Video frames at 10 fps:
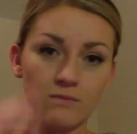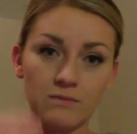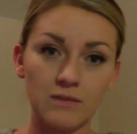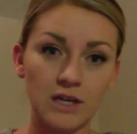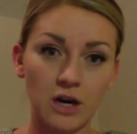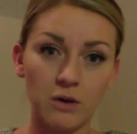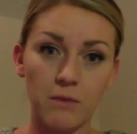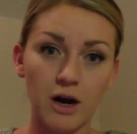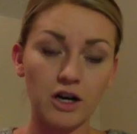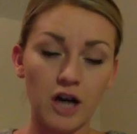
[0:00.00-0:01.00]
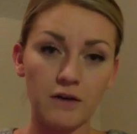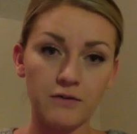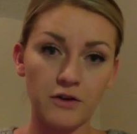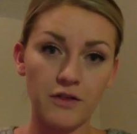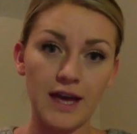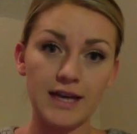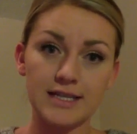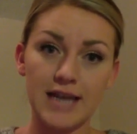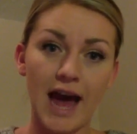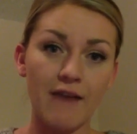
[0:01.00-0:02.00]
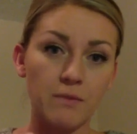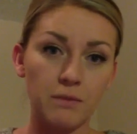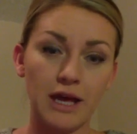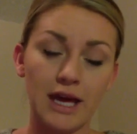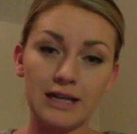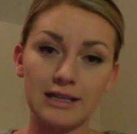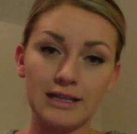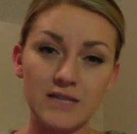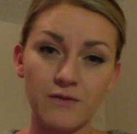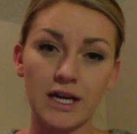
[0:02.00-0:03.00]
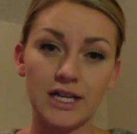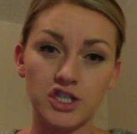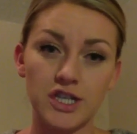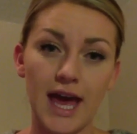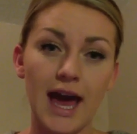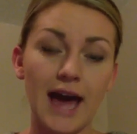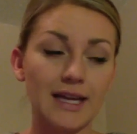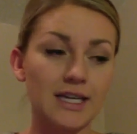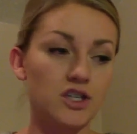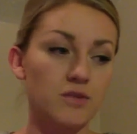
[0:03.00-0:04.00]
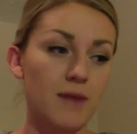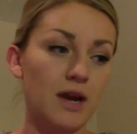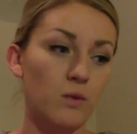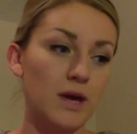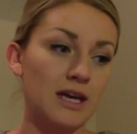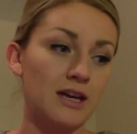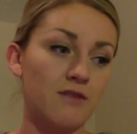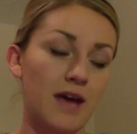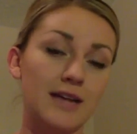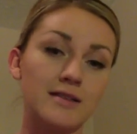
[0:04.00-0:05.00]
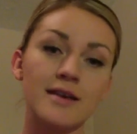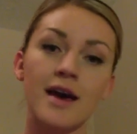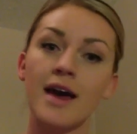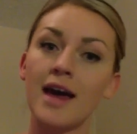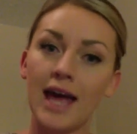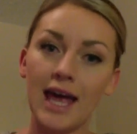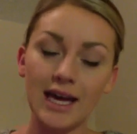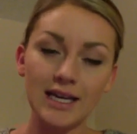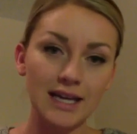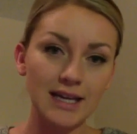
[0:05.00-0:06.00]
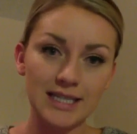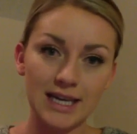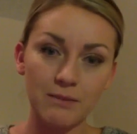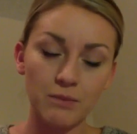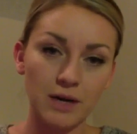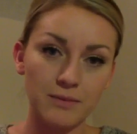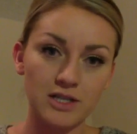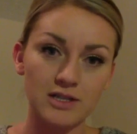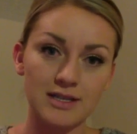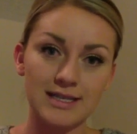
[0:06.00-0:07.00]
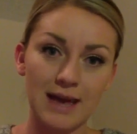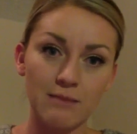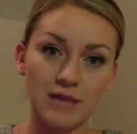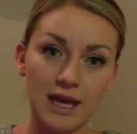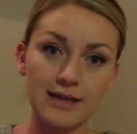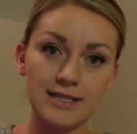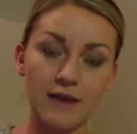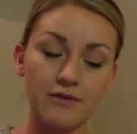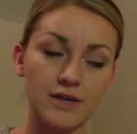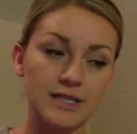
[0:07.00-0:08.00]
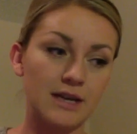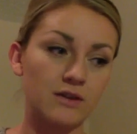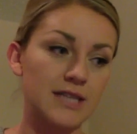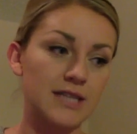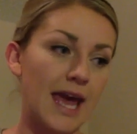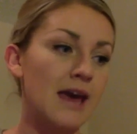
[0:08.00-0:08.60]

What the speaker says: mark off your things and have a plan at least for each day. I like to do mine a week in advance, and I like to eat pretty much the same things every single day.